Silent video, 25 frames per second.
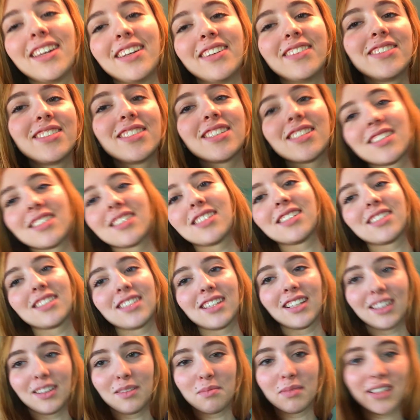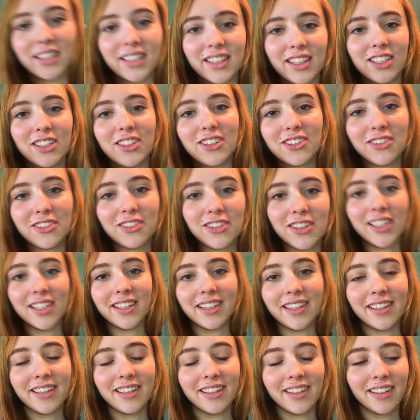It was just to celebrate the new
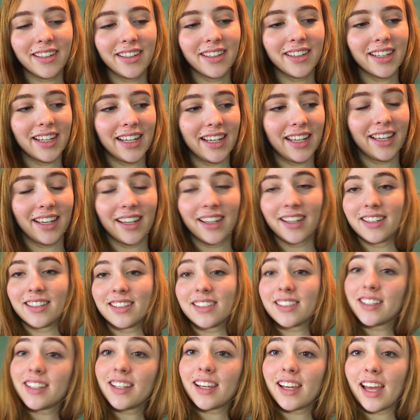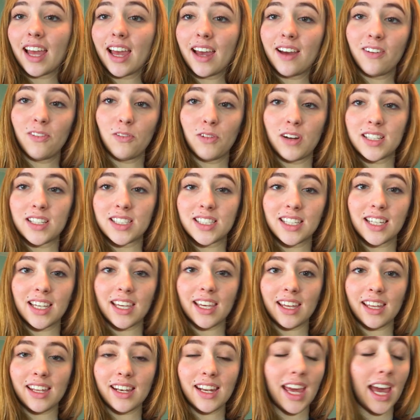year and Once
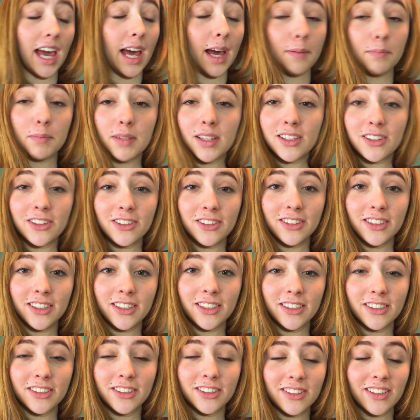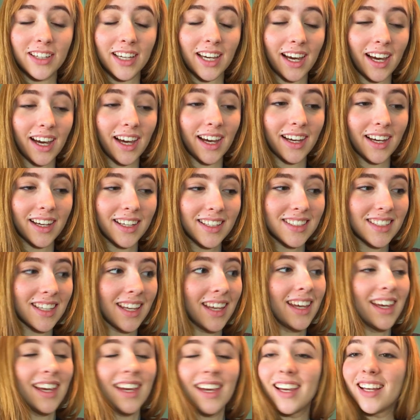again, Happy New Year, you guys.
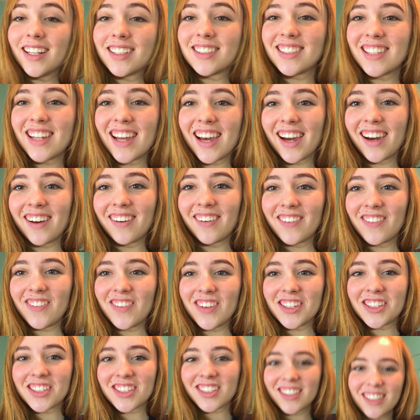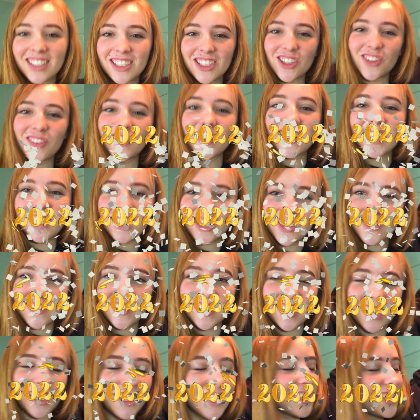It's now officially twenty
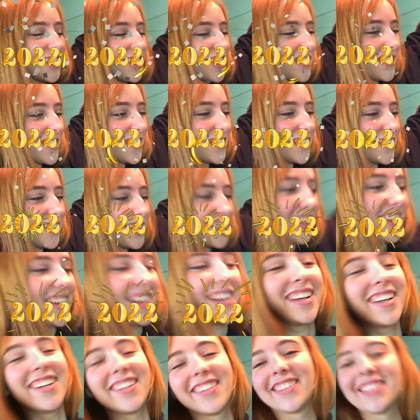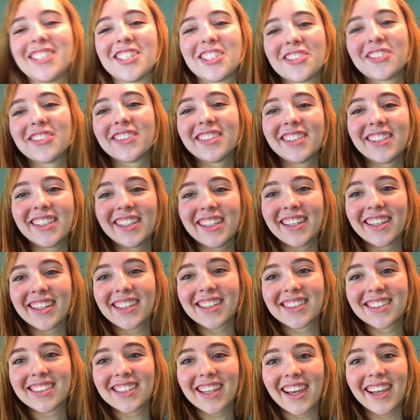twenty-two, which is really
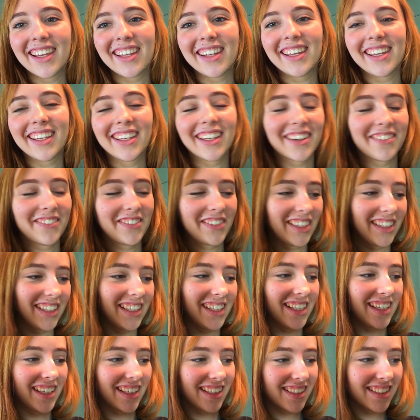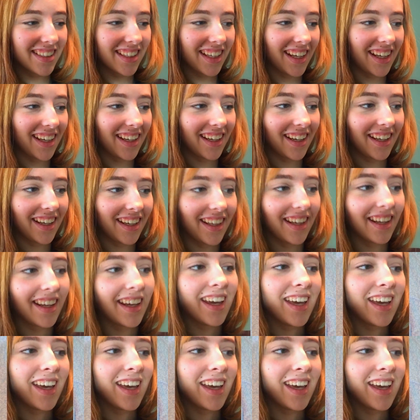exciting. I'm really excited.